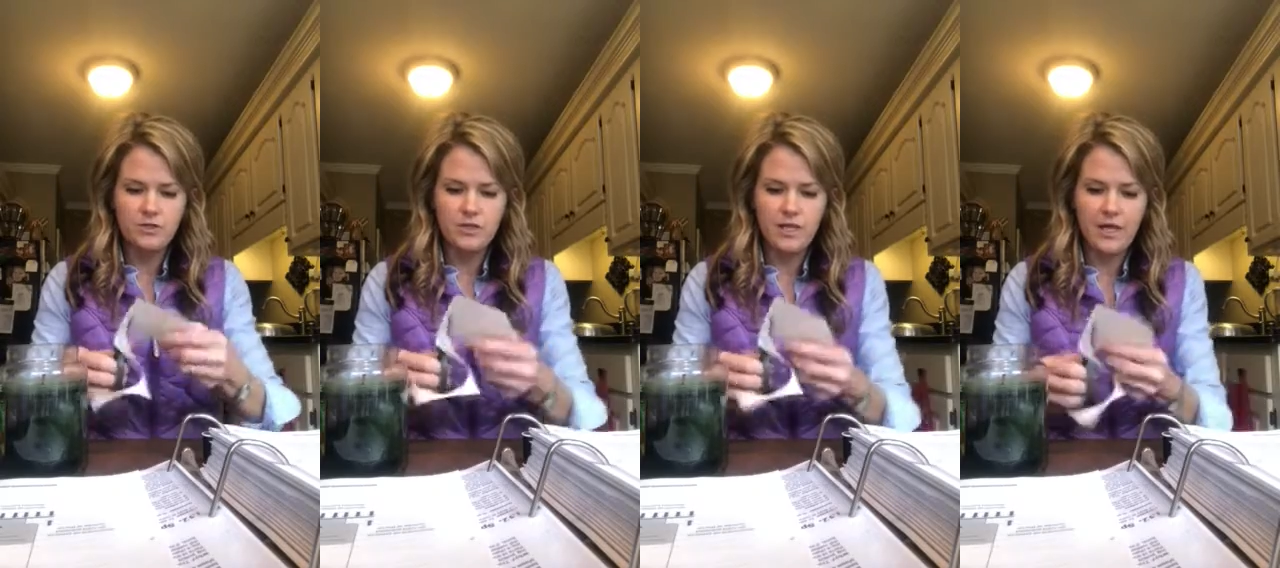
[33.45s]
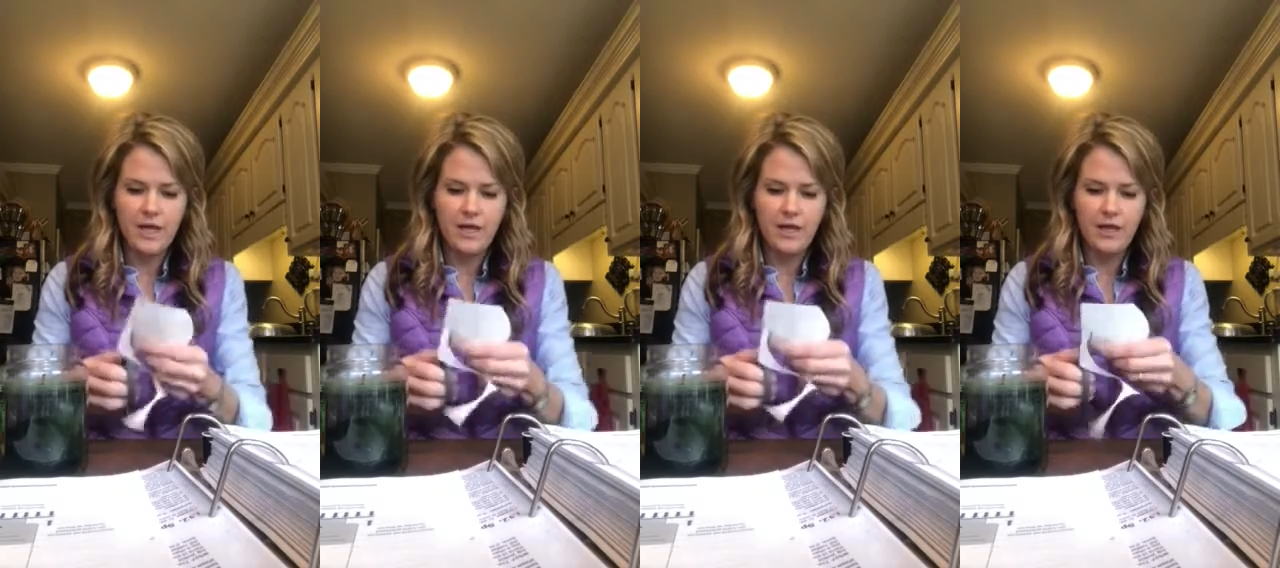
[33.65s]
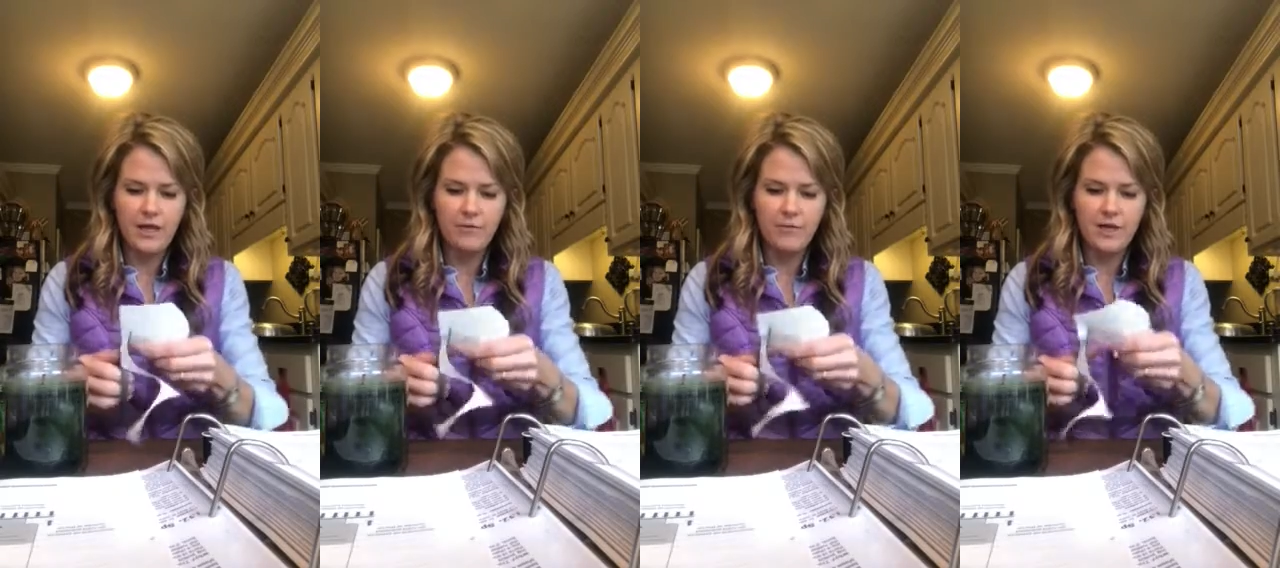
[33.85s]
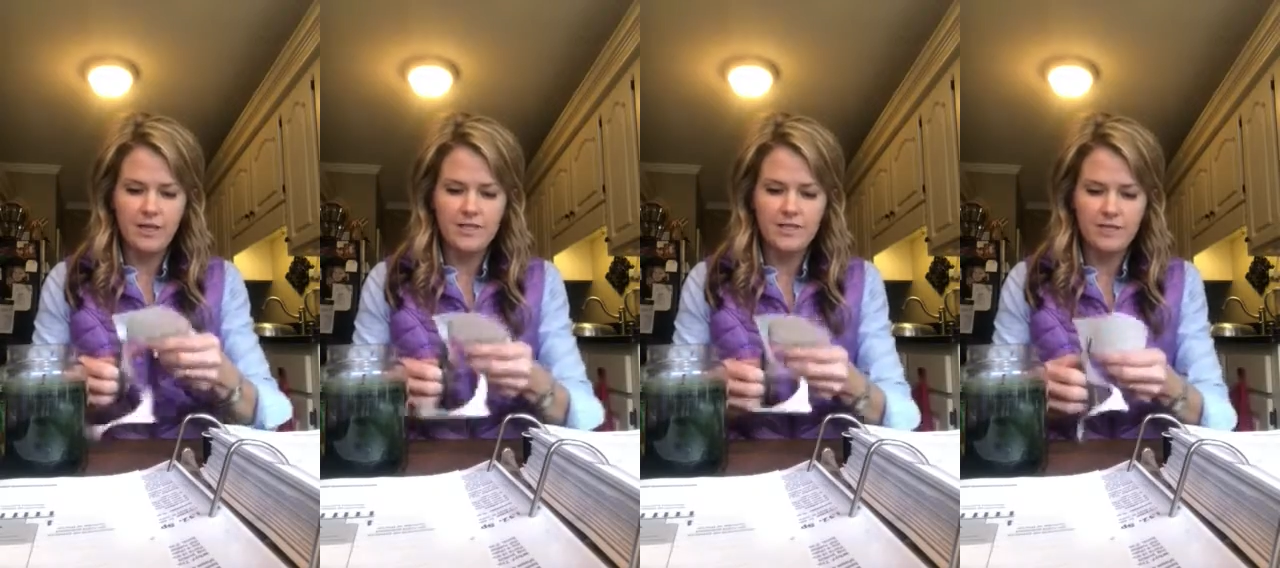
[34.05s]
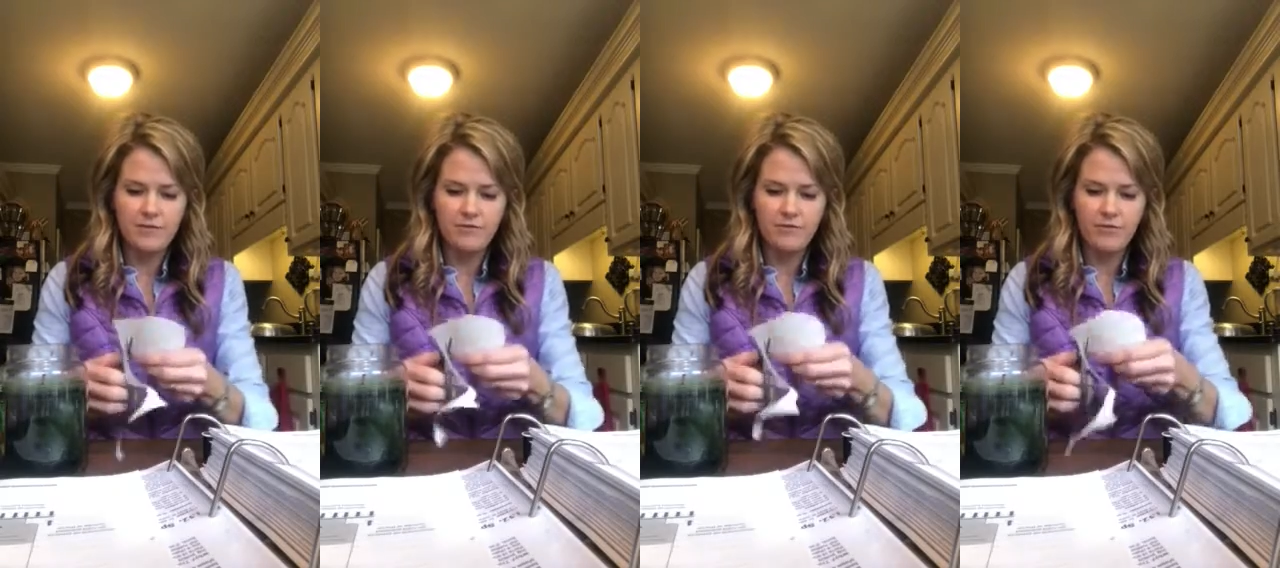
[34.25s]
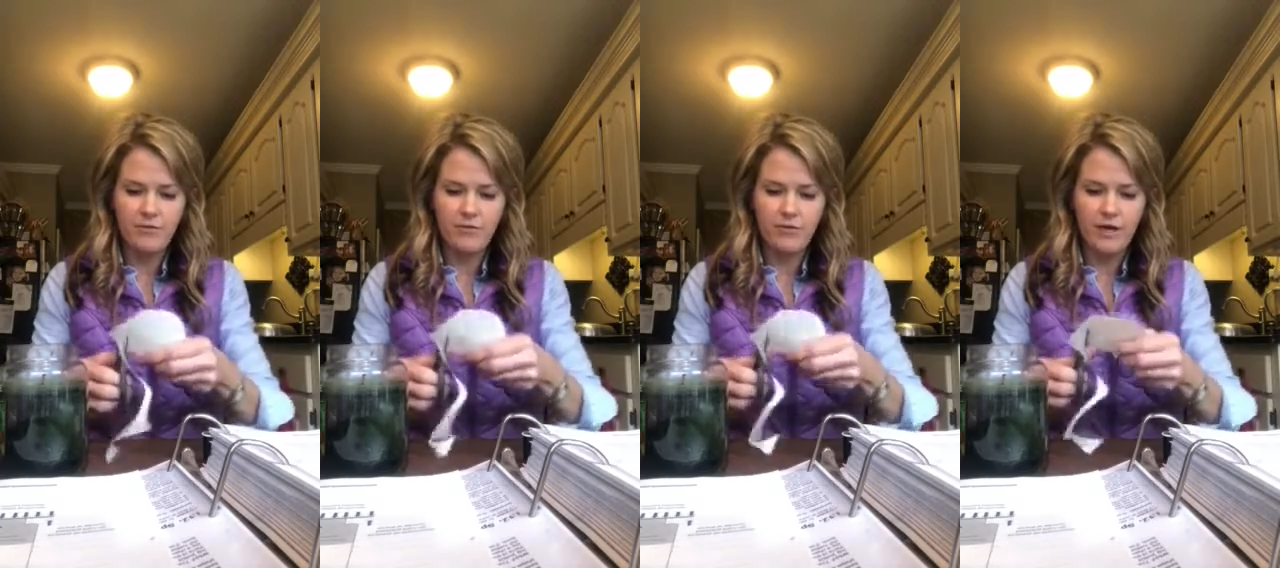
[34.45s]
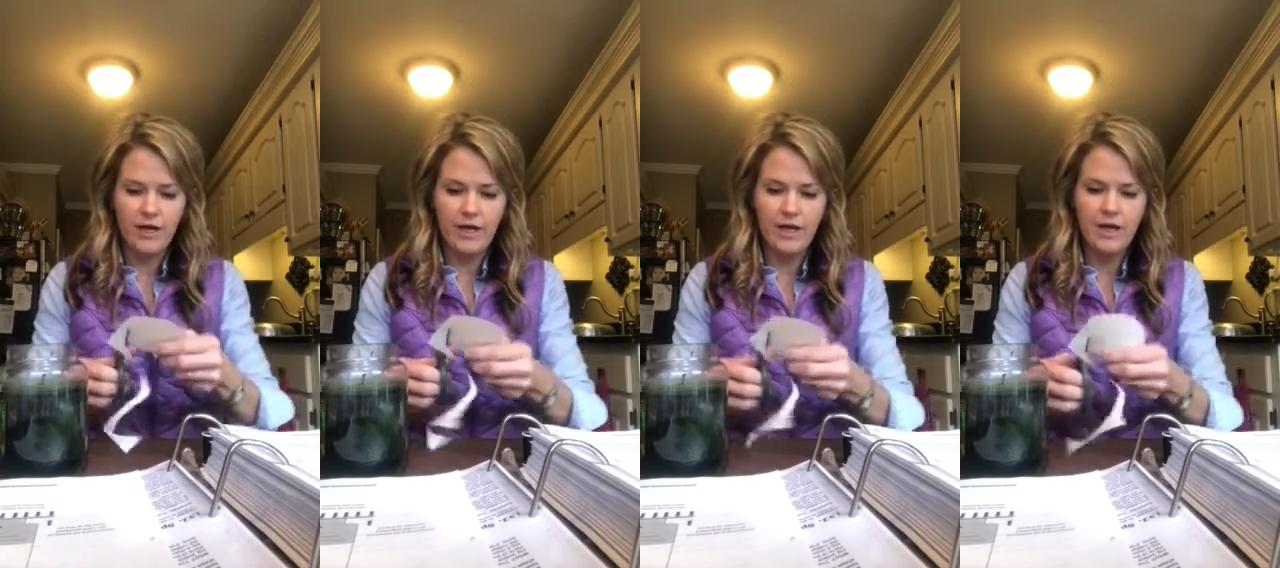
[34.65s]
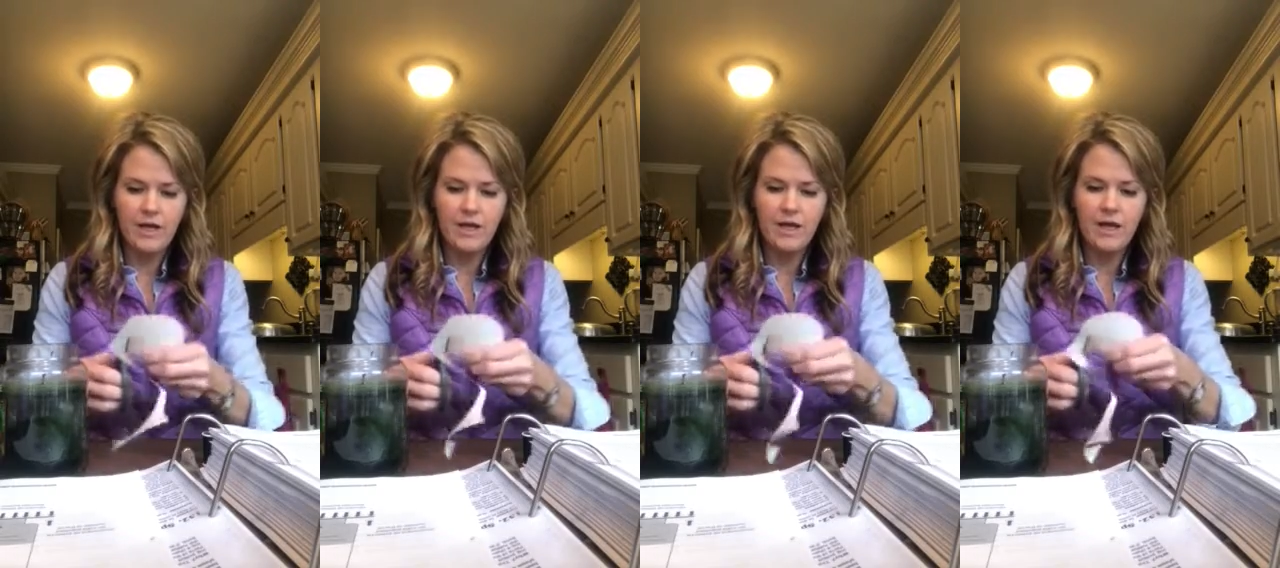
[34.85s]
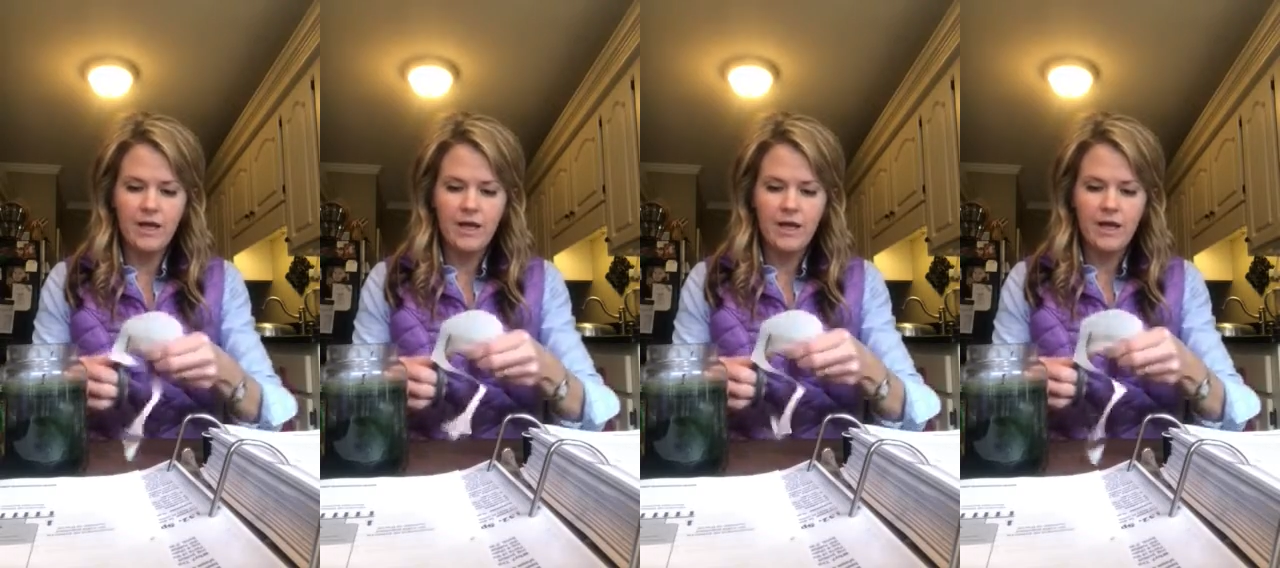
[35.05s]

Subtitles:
take a piece of thread